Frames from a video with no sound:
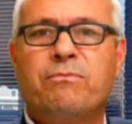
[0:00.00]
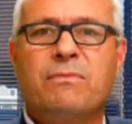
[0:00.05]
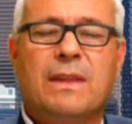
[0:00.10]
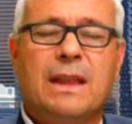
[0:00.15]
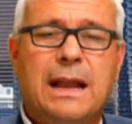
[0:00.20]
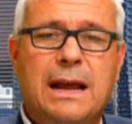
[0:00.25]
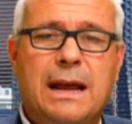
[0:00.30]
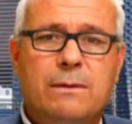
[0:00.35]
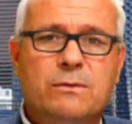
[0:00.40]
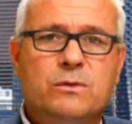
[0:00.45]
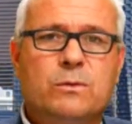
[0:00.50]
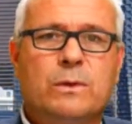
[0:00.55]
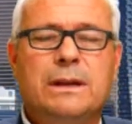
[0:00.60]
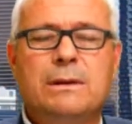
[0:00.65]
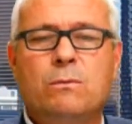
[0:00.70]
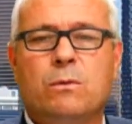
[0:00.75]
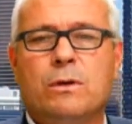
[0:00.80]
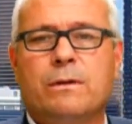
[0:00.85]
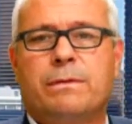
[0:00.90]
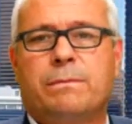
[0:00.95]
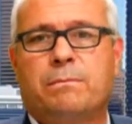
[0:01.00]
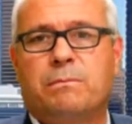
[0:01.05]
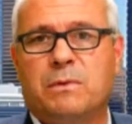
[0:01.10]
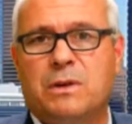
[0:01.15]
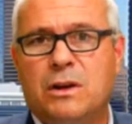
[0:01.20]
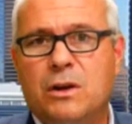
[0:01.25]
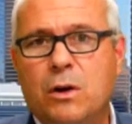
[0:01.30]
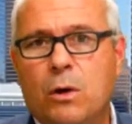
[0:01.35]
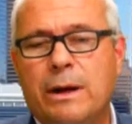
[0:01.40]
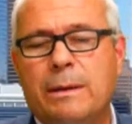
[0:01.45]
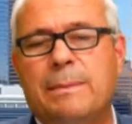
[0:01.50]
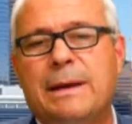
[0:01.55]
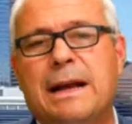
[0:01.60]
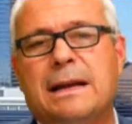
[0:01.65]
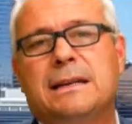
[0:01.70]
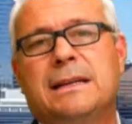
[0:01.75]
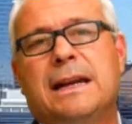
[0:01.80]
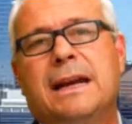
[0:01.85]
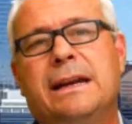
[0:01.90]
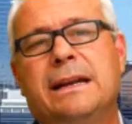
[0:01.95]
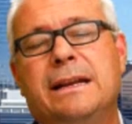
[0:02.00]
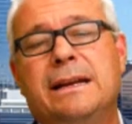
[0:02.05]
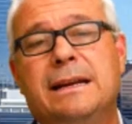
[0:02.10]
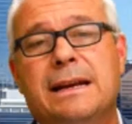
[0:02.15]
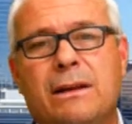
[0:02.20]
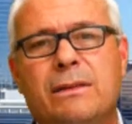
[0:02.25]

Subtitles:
And it was really worth going back to Eddie now